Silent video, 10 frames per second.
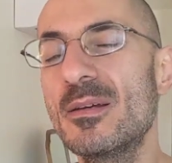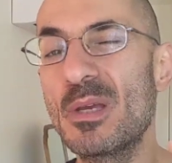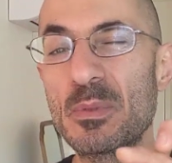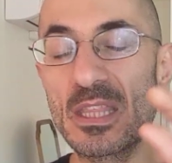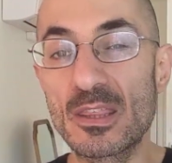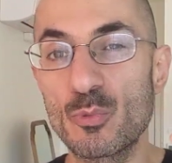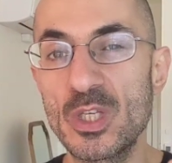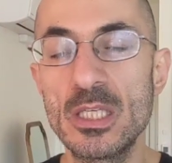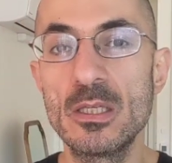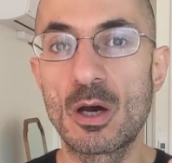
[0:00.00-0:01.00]
maybe
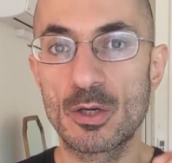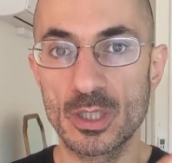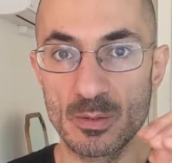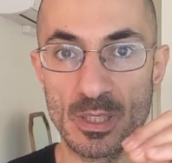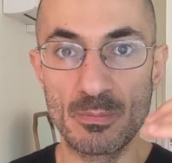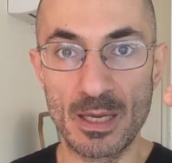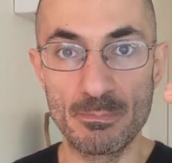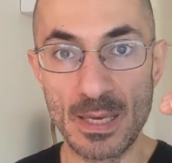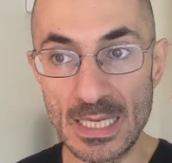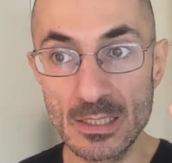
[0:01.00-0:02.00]
3 are going to be my
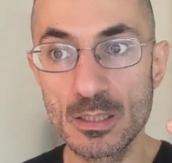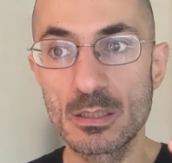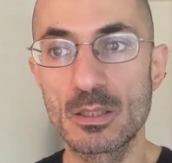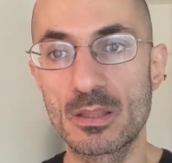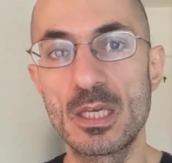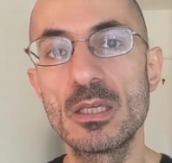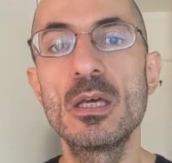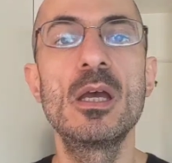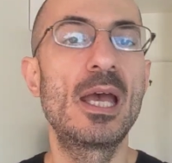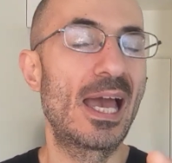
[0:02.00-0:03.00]
main
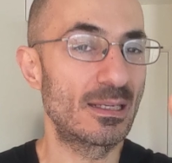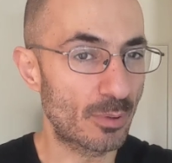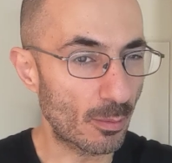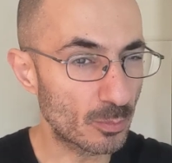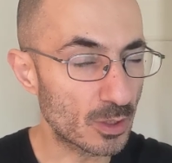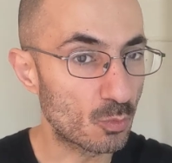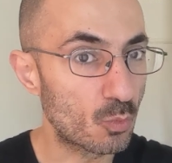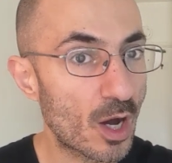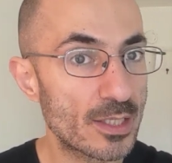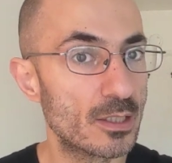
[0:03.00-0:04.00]
thing, and probably
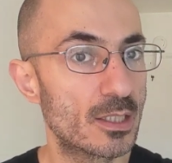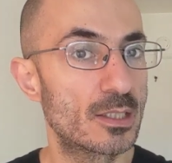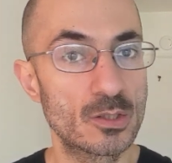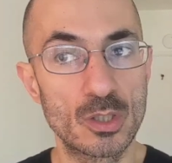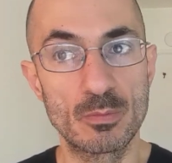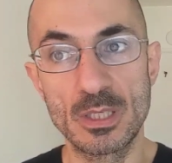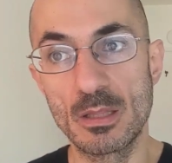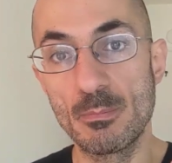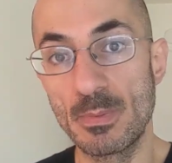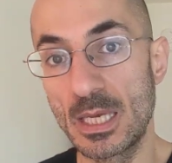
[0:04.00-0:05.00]
1 is going to be
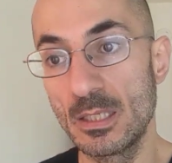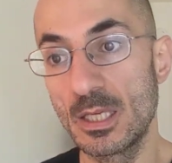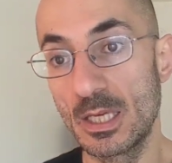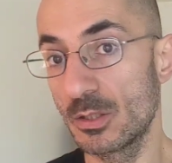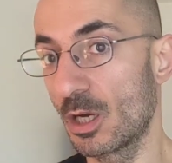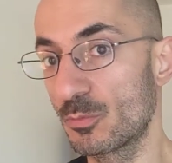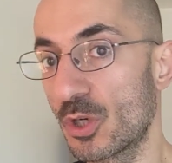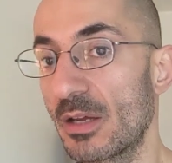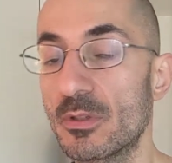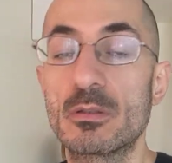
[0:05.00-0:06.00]
the main income
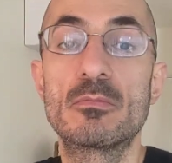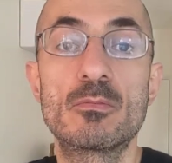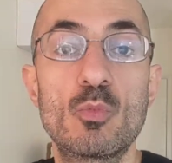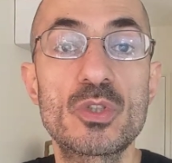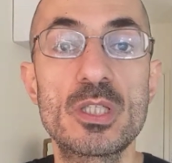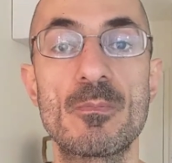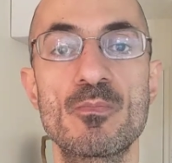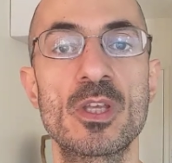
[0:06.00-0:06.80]
driver. We'll see.